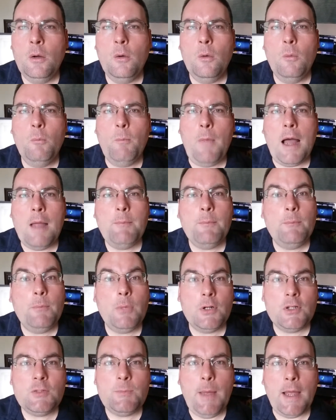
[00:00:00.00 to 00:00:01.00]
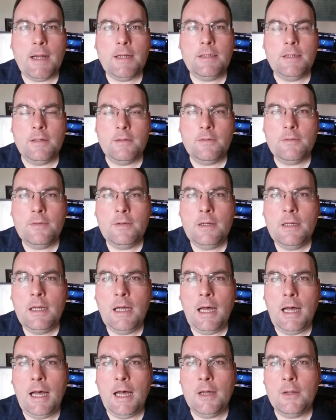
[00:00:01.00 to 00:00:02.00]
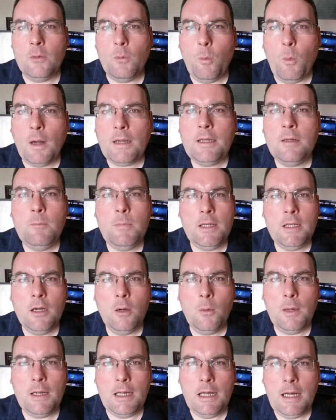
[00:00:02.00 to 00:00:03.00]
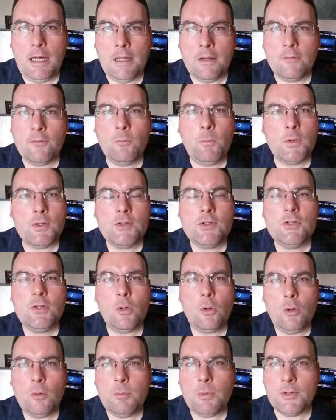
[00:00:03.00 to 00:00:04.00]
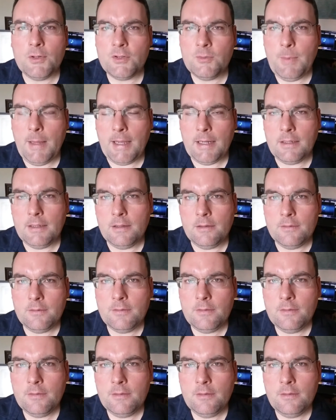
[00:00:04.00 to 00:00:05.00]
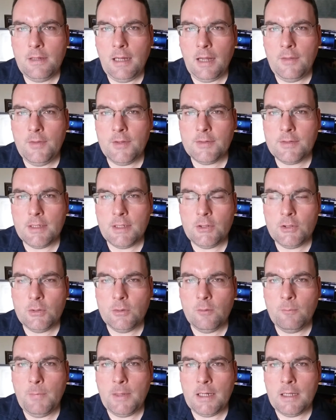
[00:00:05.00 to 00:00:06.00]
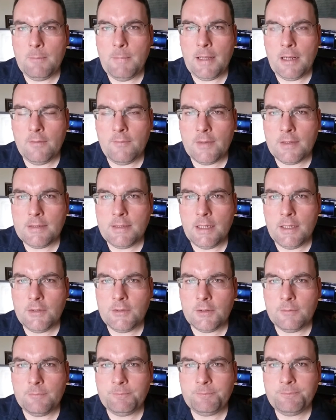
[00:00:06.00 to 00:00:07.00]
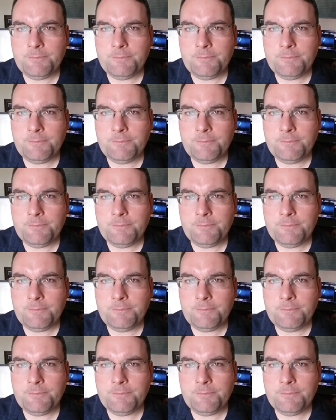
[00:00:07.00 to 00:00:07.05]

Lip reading: my perspective on what can be going on from a soul perspective on this issue of money manifestation.